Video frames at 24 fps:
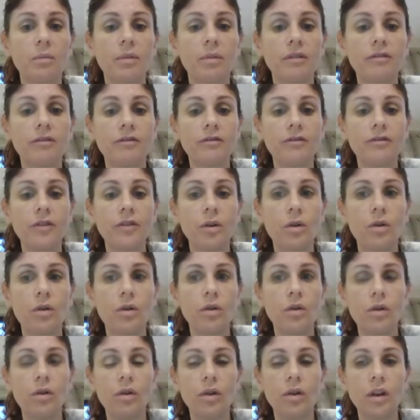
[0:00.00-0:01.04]

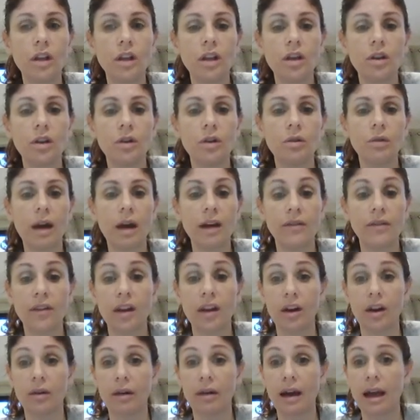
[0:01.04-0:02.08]
before you have a
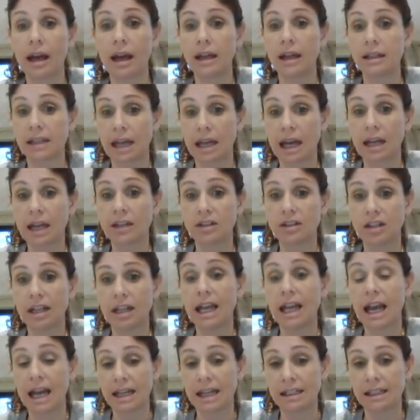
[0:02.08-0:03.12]
go at
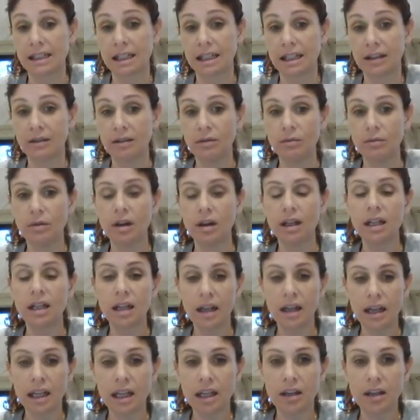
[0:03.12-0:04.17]
actually adding, what I'd
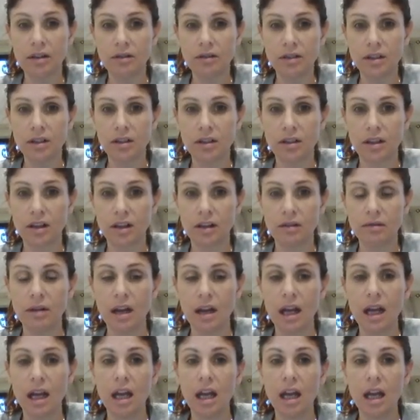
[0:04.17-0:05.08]
like you to do,